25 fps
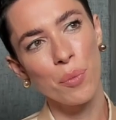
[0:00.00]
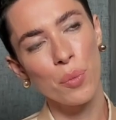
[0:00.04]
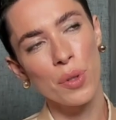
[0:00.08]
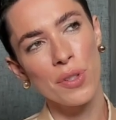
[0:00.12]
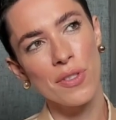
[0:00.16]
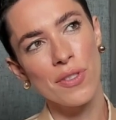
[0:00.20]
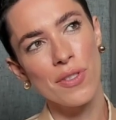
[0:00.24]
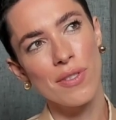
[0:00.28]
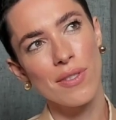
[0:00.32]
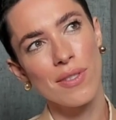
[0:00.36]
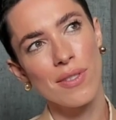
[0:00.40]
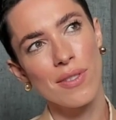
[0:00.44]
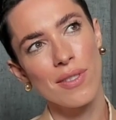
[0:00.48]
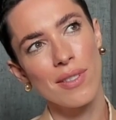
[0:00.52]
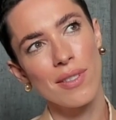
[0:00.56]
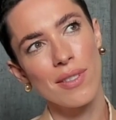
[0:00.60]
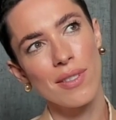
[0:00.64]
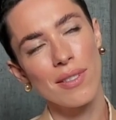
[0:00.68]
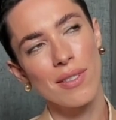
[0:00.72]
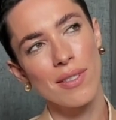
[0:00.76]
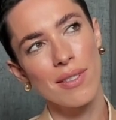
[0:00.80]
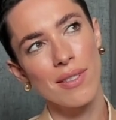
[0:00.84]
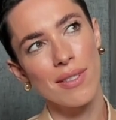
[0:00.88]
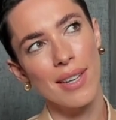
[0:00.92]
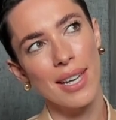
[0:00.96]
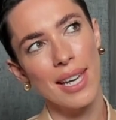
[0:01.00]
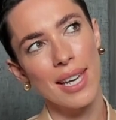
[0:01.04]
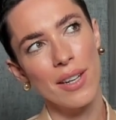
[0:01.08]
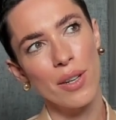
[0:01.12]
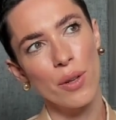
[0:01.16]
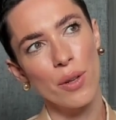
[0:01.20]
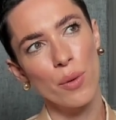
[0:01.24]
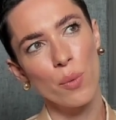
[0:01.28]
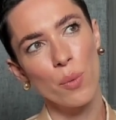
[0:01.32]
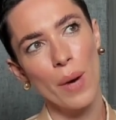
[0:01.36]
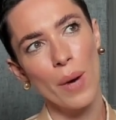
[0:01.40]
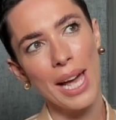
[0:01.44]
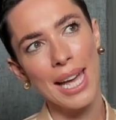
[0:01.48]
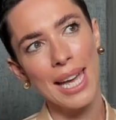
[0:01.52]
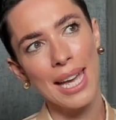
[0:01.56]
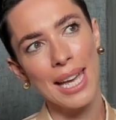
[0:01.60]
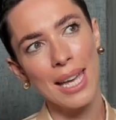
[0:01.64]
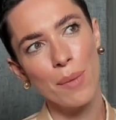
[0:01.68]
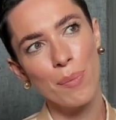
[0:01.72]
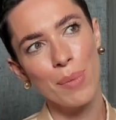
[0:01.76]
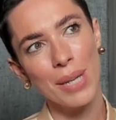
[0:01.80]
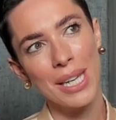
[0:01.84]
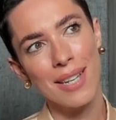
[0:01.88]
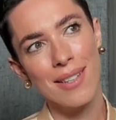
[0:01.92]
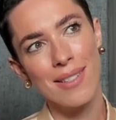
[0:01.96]
was in a
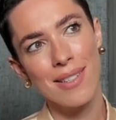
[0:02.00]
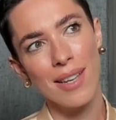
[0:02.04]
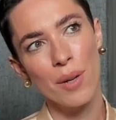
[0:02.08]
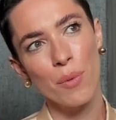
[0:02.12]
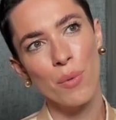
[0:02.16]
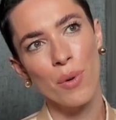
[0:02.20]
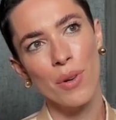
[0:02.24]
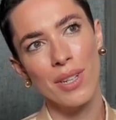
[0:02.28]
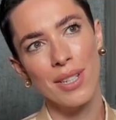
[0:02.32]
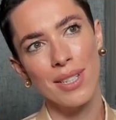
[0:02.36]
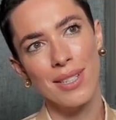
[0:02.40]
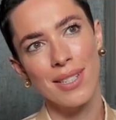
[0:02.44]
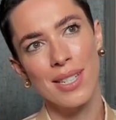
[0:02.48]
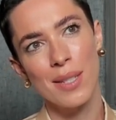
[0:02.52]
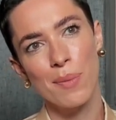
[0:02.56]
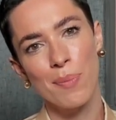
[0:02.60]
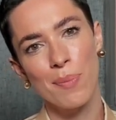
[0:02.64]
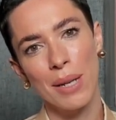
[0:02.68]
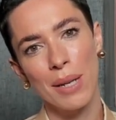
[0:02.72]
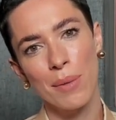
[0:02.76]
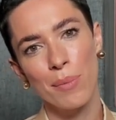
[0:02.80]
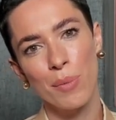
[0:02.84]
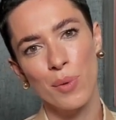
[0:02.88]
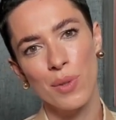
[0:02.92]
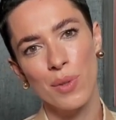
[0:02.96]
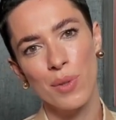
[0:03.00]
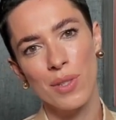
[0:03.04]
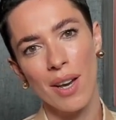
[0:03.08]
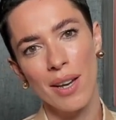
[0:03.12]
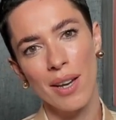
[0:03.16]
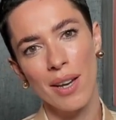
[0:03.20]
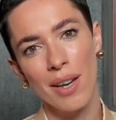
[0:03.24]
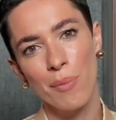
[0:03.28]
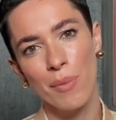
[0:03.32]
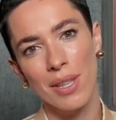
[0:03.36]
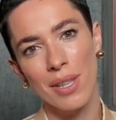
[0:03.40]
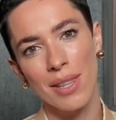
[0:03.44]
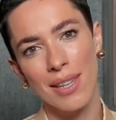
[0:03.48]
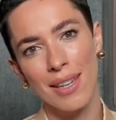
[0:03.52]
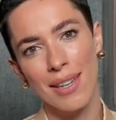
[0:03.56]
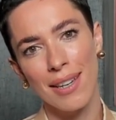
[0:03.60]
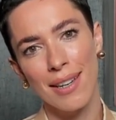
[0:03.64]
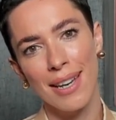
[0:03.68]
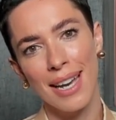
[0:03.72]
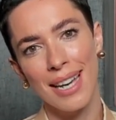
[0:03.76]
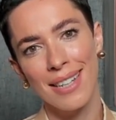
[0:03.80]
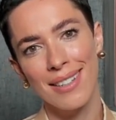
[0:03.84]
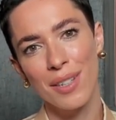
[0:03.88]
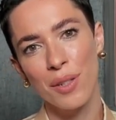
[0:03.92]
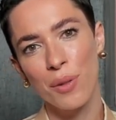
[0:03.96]
way because I wanted to spend more time with
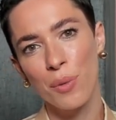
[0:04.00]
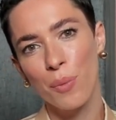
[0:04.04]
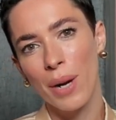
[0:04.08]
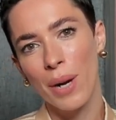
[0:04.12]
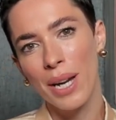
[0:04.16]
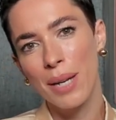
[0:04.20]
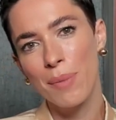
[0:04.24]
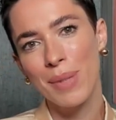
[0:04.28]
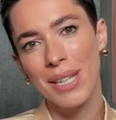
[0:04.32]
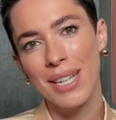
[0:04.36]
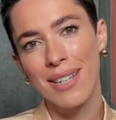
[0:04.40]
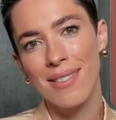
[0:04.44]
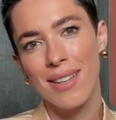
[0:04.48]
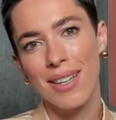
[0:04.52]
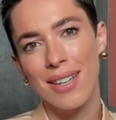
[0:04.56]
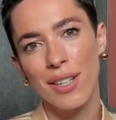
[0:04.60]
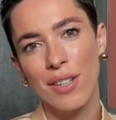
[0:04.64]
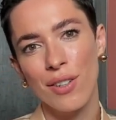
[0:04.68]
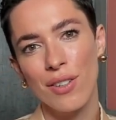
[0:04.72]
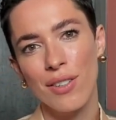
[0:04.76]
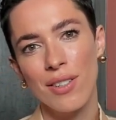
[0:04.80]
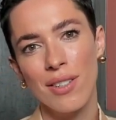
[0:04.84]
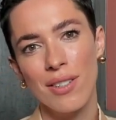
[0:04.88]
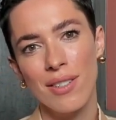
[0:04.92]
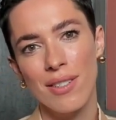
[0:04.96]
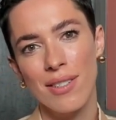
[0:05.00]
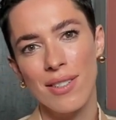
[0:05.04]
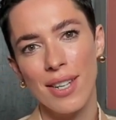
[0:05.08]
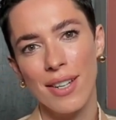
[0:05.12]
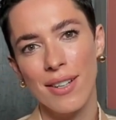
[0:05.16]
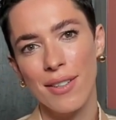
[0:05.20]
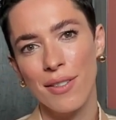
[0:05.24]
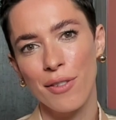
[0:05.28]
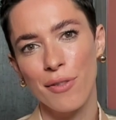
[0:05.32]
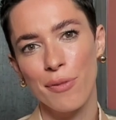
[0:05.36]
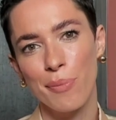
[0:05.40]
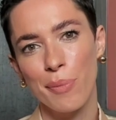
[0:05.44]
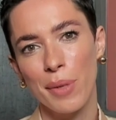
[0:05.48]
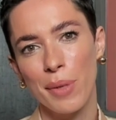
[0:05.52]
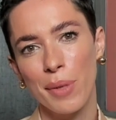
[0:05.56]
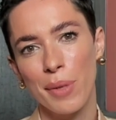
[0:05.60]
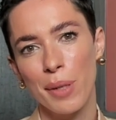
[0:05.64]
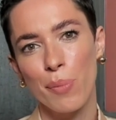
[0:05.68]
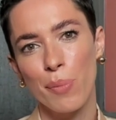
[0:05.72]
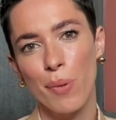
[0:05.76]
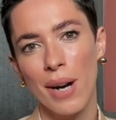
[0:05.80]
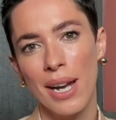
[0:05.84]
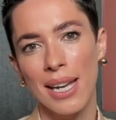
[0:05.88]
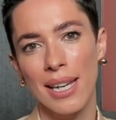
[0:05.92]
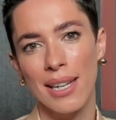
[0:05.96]
it, and in a way because I couldn't turn off my
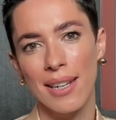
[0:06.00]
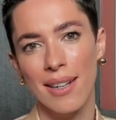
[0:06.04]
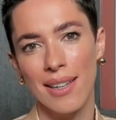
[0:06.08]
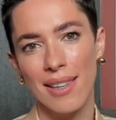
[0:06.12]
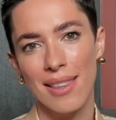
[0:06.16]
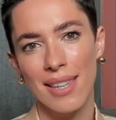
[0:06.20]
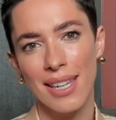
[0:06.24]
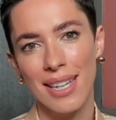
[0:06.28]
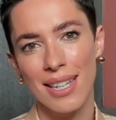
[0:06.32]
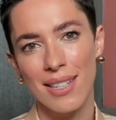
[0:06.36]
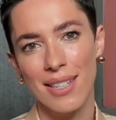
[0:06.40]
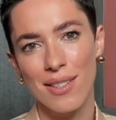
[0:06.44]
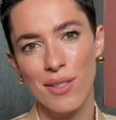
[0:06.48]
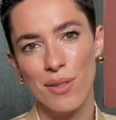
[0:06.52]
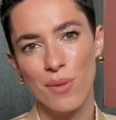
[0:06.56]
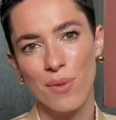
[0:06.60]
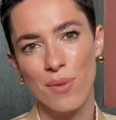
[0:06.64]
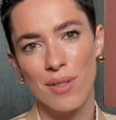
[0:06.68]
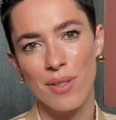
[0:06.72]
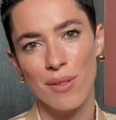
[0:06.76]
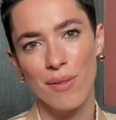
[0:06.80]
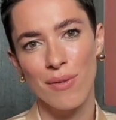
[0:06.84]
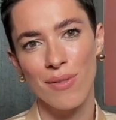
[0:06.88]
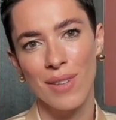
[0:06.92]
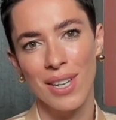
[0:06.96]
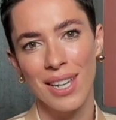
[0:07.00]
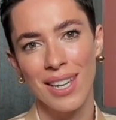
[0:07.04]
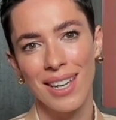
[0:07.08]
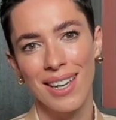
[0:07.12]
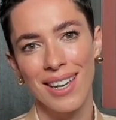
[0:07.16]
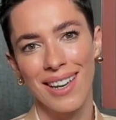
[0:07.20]
brain. I think it's sort of,